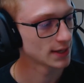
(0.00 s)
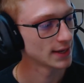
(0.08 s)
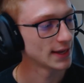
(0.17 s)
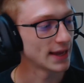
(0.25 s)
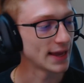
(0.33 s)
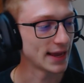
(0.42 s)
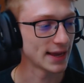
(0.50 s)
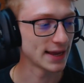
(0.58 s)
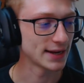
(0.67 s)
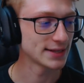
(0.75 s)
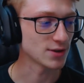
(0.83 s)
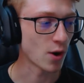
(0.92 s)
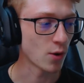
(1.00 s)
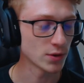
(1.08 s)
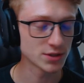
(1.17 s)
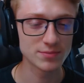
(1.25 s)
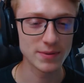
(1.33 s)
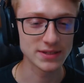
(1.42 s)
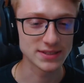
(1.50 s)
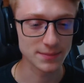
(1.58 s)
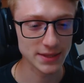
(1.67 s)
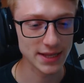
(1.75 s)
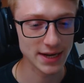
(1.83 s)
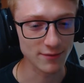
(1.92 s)
and it's always just been something
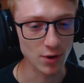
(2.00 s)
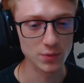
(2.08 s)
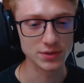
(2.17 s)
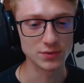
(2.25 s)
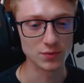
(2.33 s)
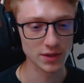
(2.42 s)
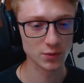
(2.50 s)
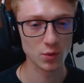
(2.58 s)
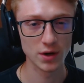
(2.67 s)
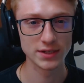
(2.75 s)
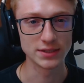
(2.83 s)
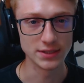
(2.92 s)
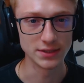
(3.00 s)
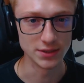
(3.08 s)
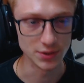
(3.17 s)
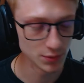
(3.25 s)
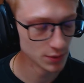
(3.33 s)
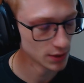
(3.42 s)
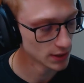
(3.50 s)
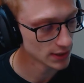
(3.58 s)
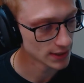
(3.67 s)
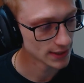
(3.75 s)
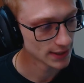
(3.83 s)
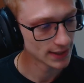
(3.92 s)
that I've always really wanted to do,
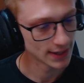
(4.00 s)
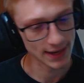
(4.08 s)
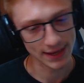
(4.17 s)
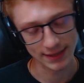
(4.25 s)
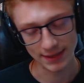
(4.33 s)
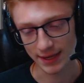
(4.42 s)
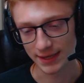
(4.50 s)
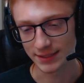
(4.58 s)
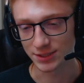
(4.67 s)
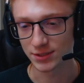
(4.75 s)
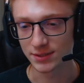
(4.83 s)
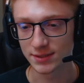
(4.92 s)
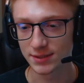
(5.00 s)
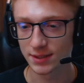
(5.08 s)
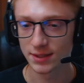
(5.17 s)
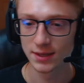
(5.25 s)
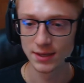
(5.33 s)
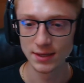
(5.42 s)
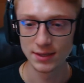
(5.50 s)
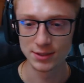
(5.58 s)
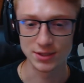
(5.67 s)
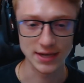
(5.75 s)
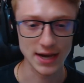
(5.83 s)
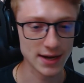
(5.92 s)
and like just
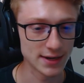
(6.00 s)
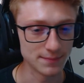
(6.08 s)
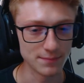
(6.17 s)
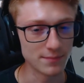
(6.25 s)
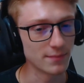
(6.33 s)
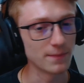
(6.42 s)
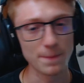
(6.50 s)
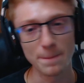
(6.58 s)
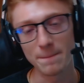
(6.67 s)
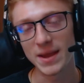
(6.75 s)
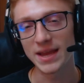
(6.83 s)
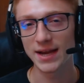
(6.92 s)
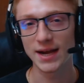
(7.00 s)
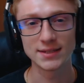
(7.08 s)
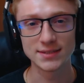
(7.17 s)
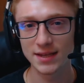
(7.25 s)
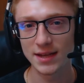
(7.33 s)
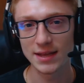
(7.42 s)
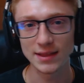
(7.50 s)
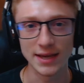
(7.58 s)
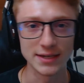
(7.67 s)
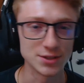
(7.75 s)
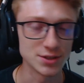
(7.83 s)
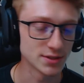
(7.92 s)
kind of make content and like
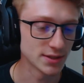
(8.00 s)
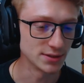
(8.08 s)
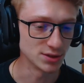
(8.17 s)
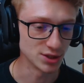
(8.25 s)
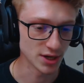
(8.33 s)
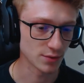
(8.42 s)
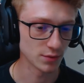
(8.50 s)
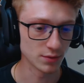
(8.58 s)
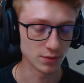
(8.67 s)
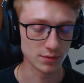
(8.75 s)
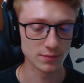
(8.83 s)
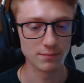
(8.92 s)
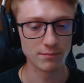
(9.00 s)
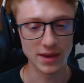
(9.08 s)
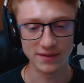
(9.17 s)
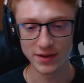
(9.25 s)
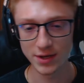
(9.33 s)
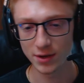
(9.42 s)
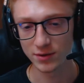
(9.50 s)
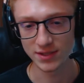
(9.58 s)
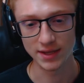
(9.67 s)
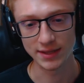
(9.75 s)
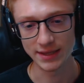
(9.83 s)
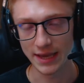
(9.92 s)
just in general make videos on
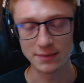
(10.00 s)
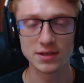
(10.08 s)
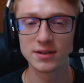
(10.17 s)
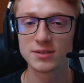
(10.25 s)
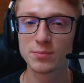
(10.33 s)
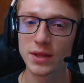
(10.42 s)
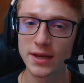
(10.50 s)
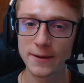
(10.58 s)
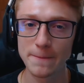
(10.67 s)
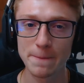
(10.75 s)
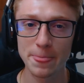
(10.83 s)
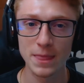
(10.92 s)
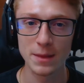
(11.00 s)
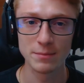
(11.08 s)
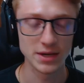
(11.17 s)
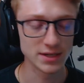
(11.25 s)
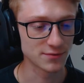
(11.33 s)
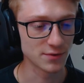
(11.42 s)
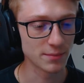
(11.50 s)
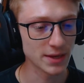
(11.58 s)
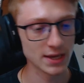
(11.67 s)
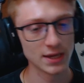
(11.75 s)
the games that I was playing, because for me,